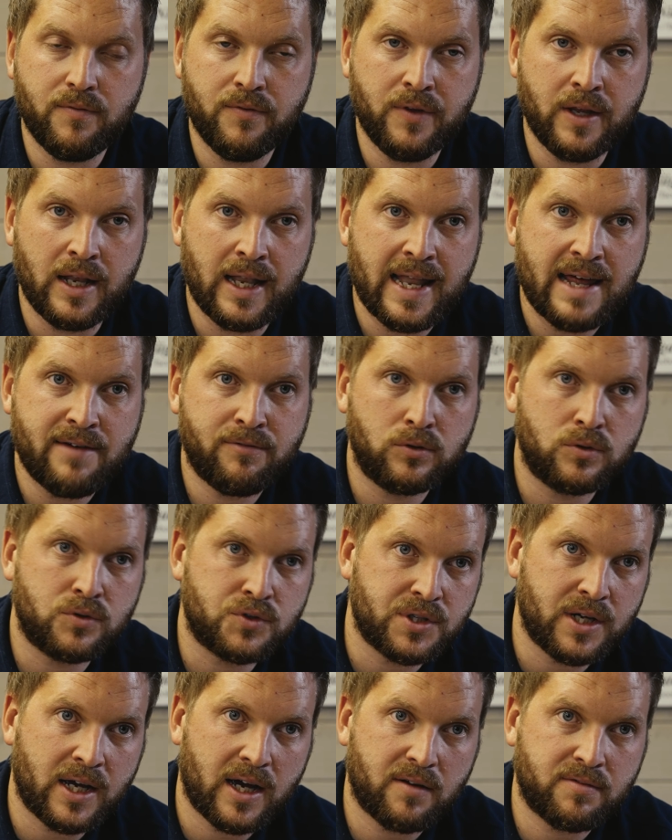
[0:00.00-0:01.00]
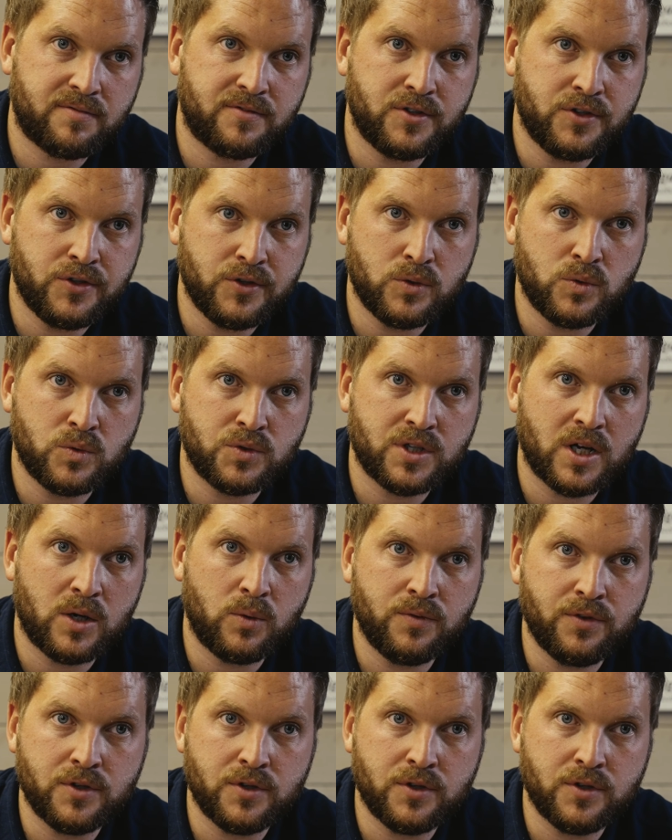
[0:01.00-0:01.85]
The levels you have to use though,